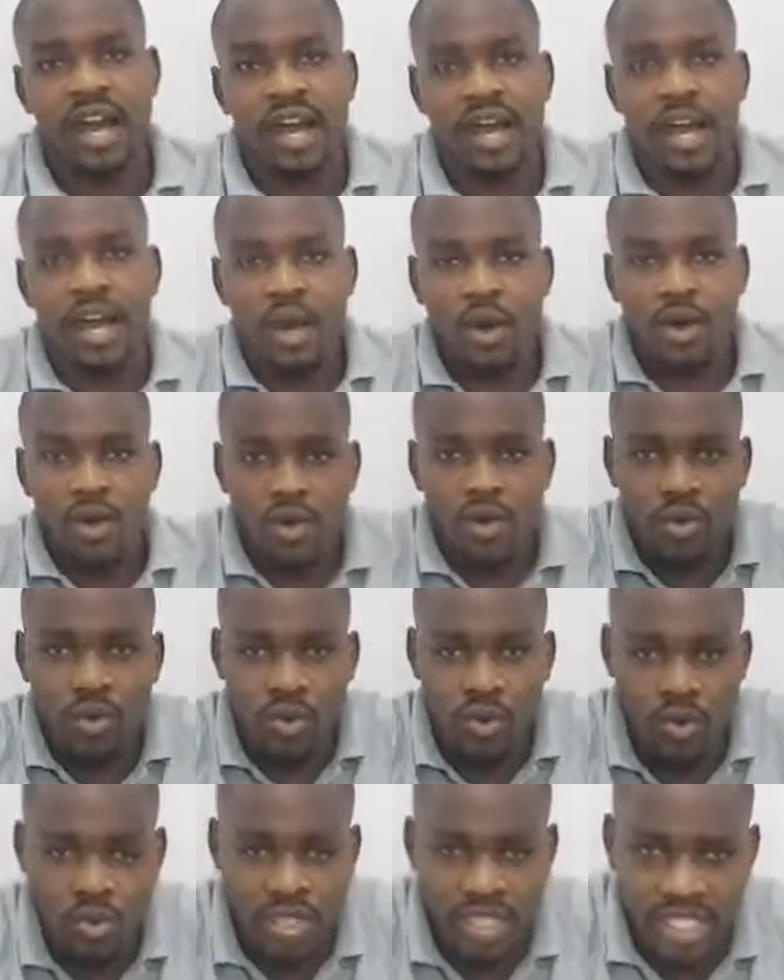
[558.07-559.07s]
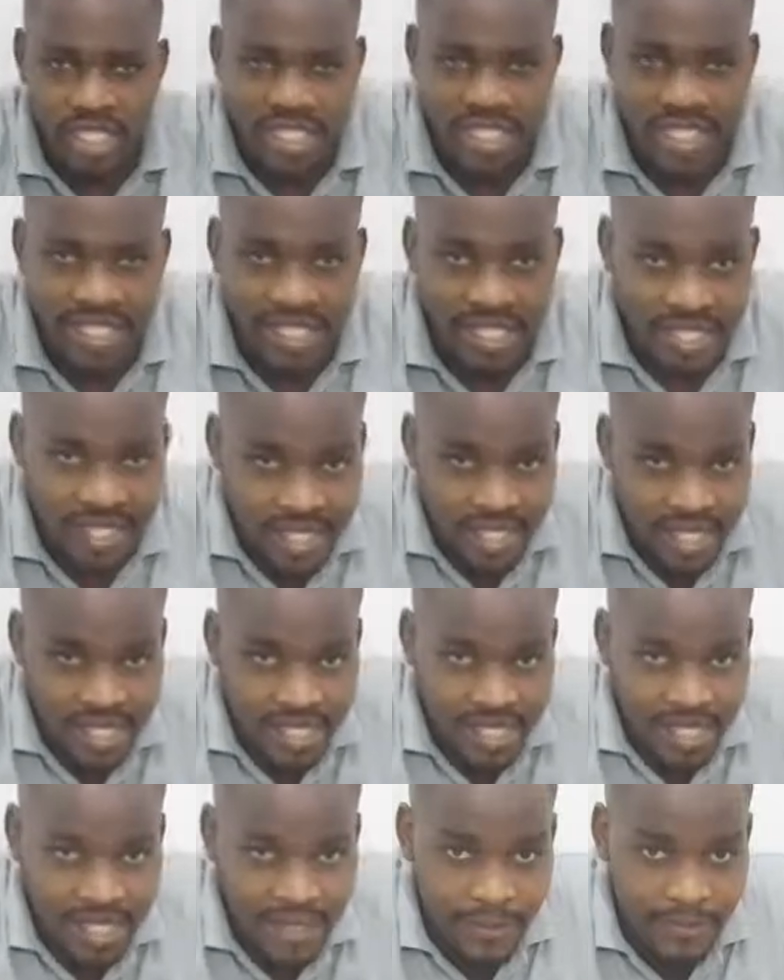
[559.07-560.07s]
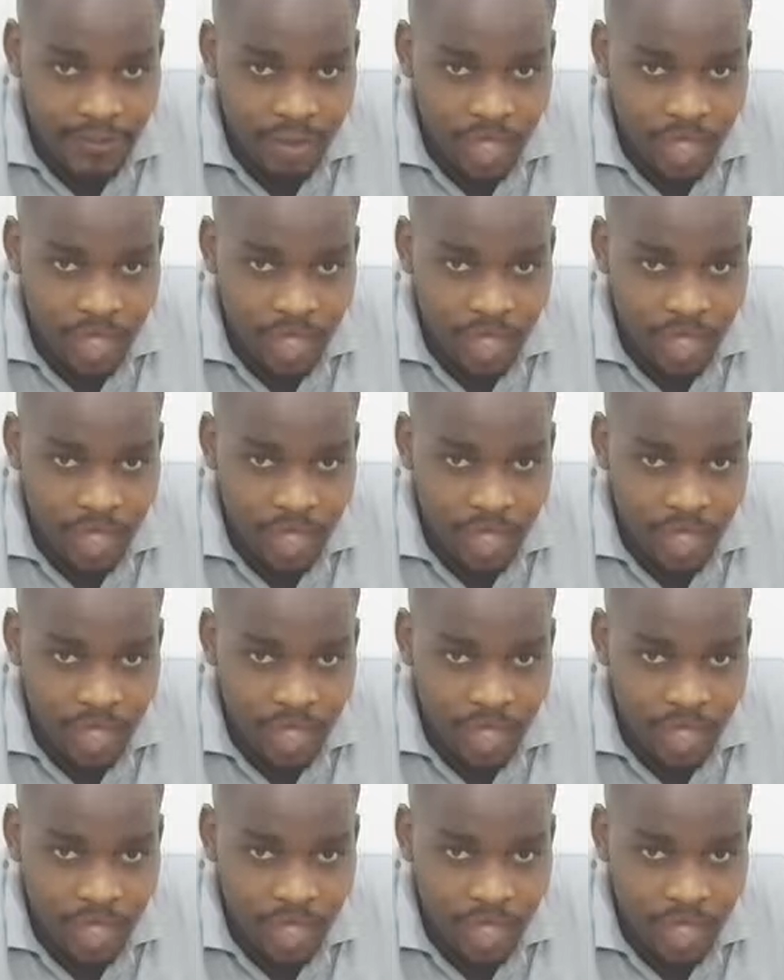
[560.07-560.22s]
how good is it in taste?